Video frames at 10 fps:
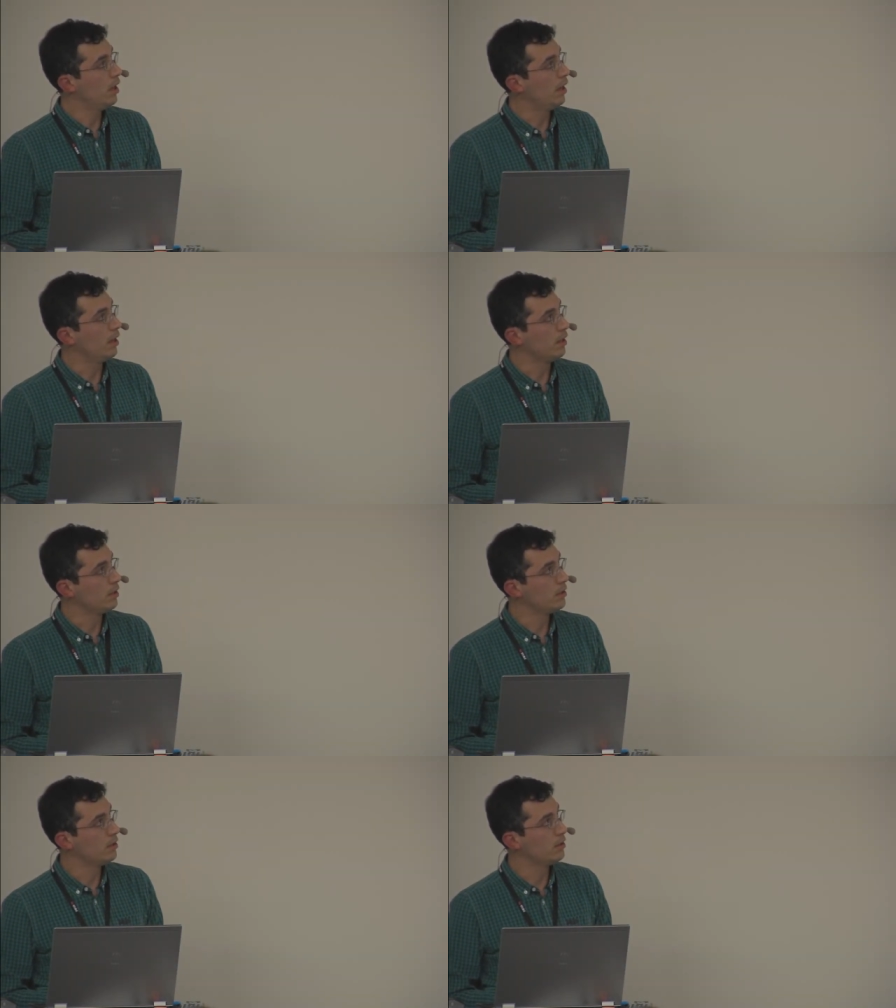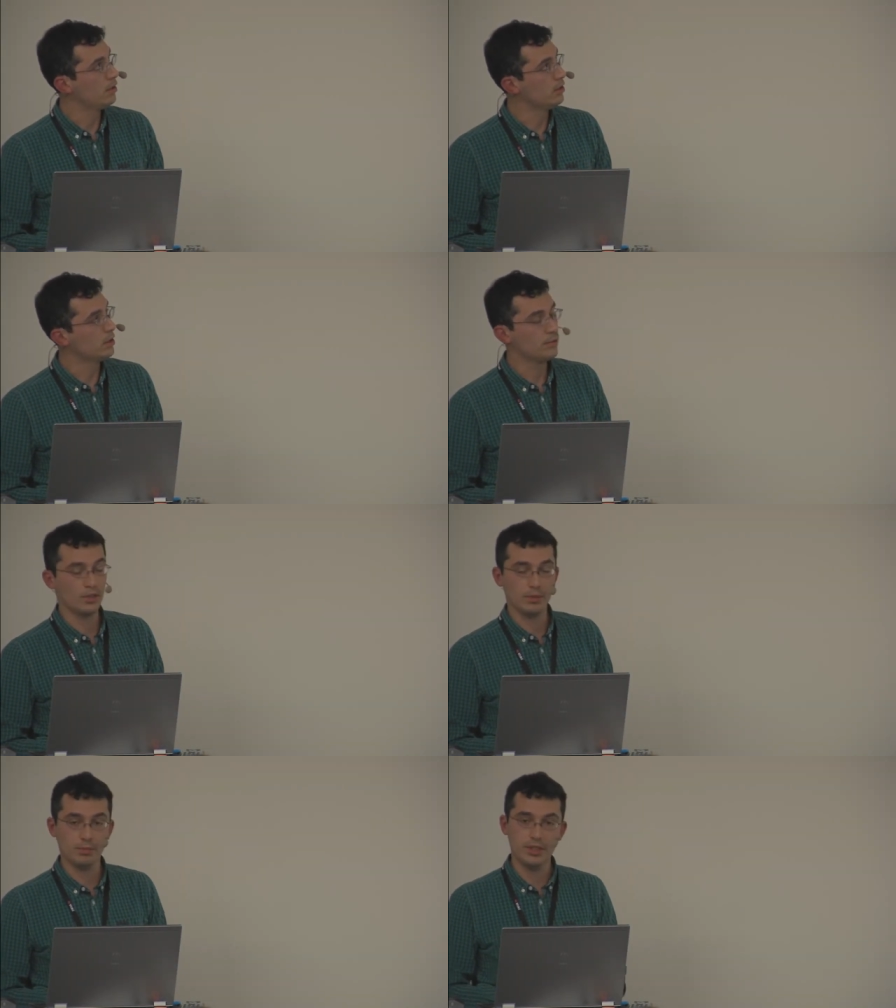And just for
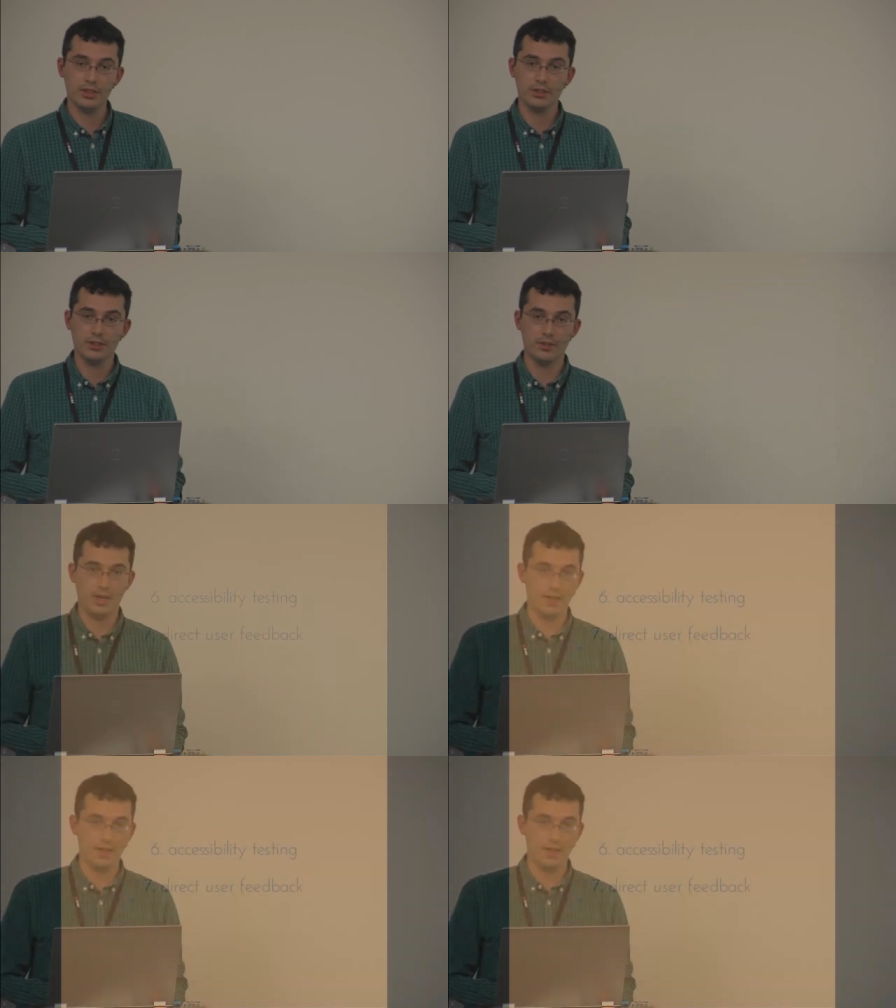completion, so the